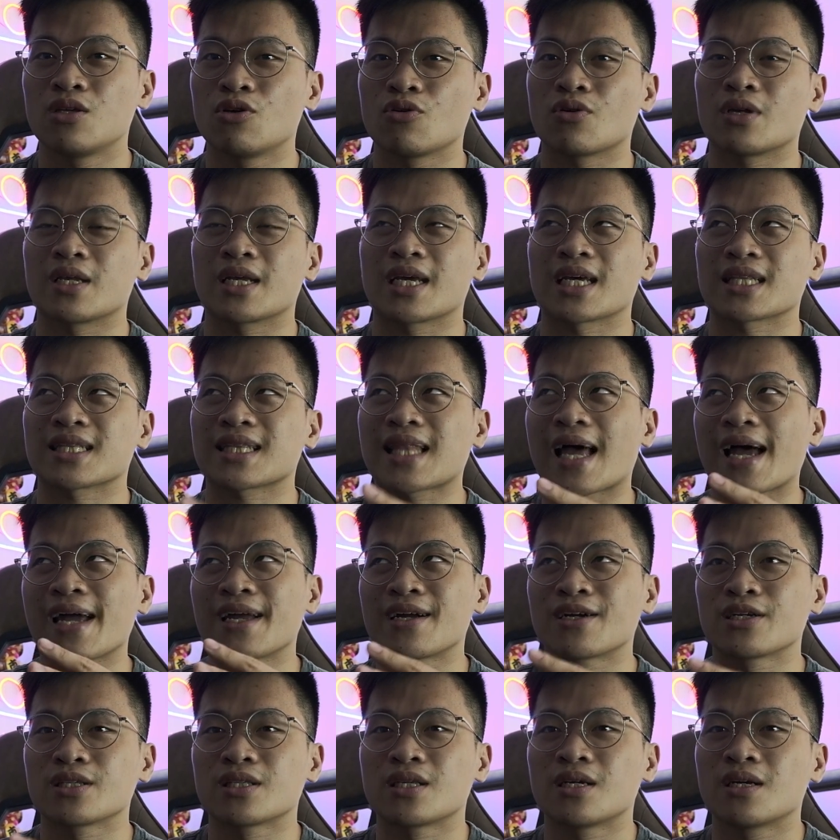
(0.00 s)
You can get
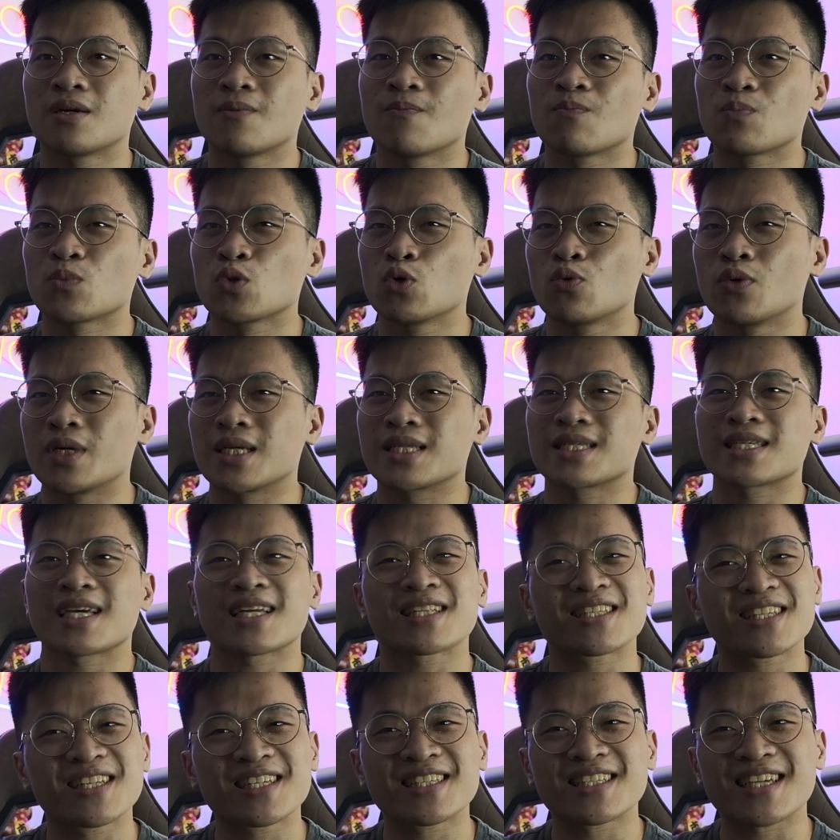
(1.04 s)
tired doing
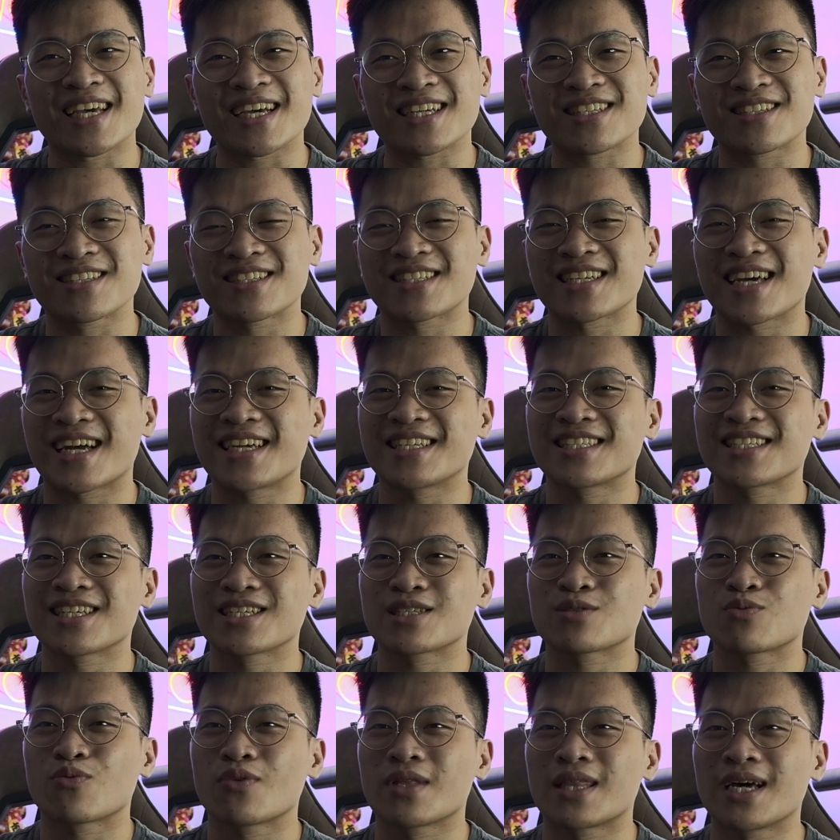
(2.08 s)
senseless
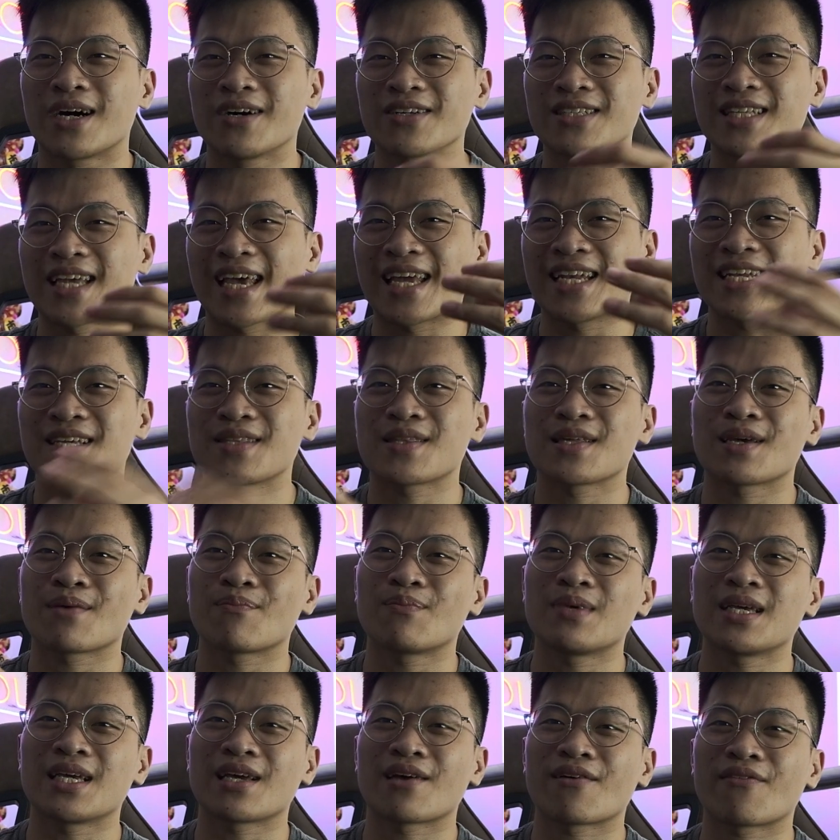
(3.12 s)
exercises without anything
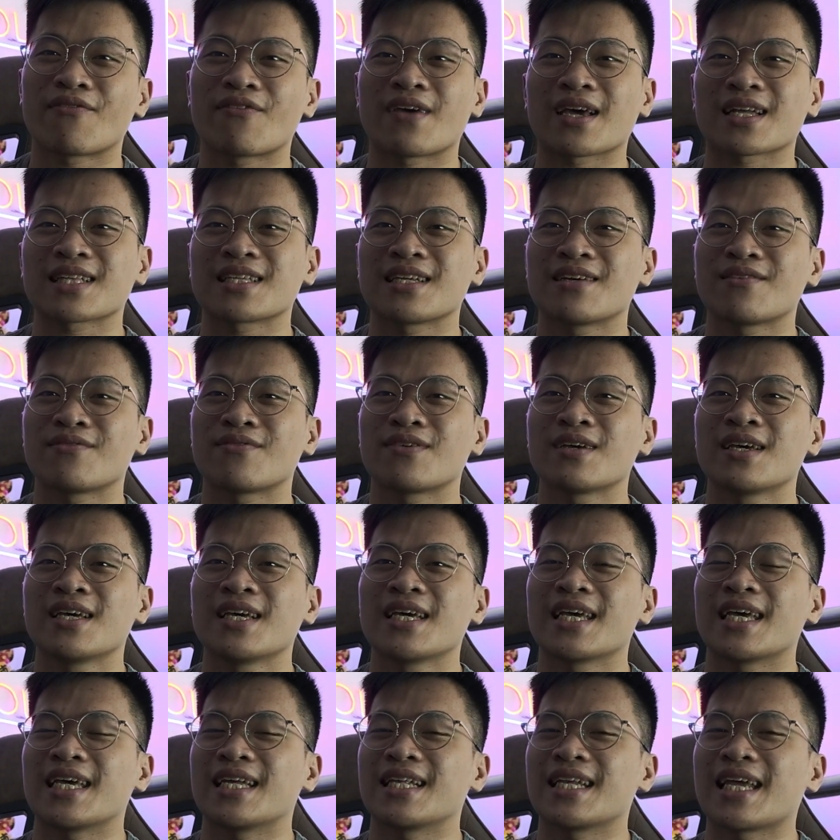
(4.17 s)
being effective
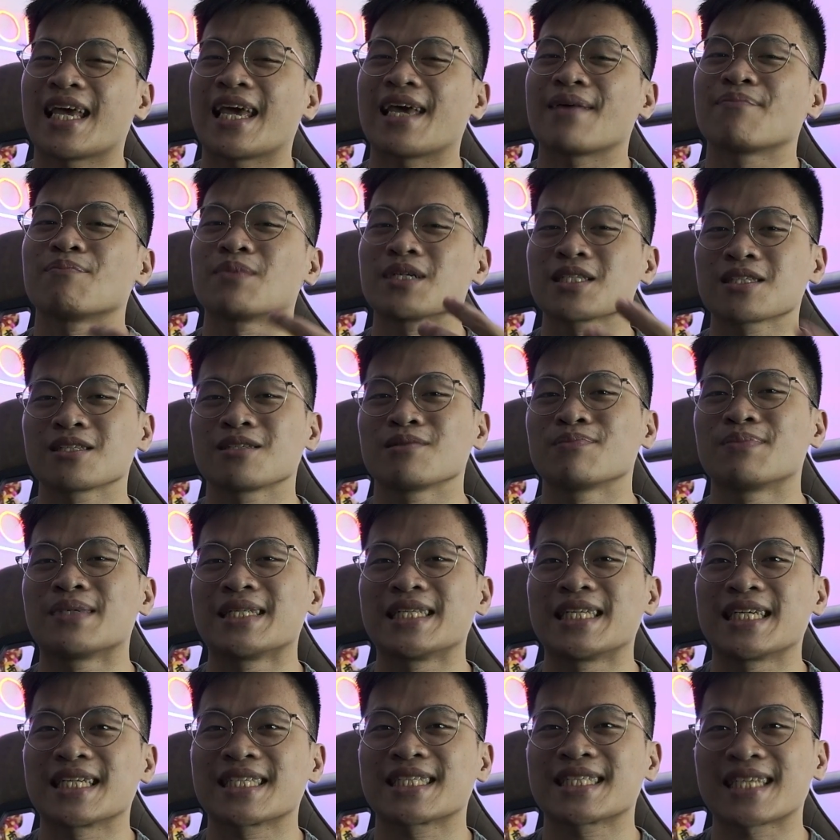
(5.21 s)
in a muscle
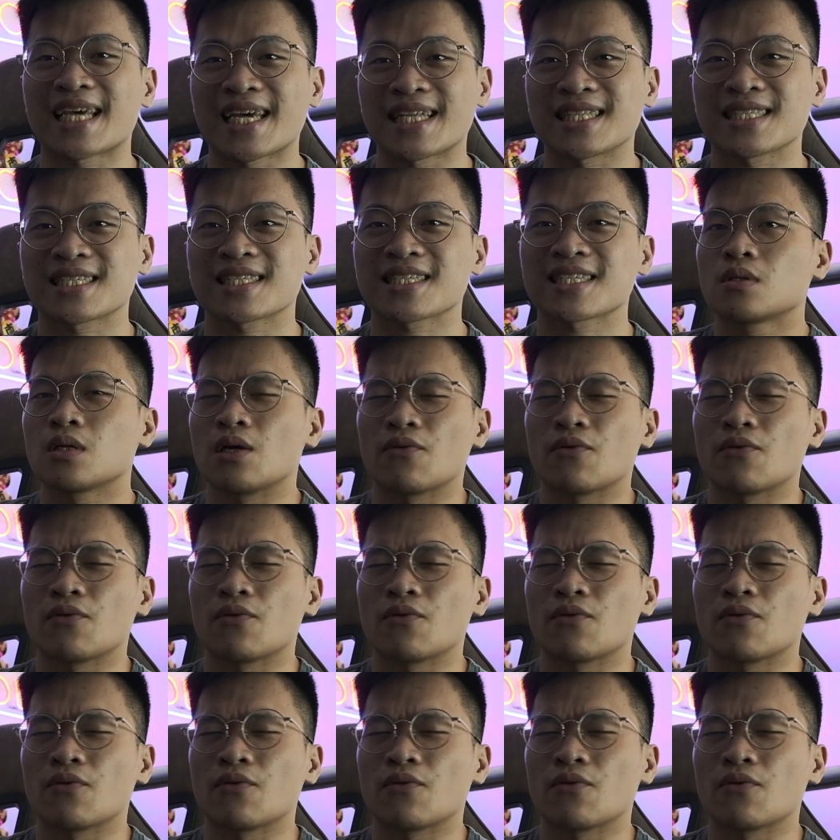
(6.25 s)
building sense.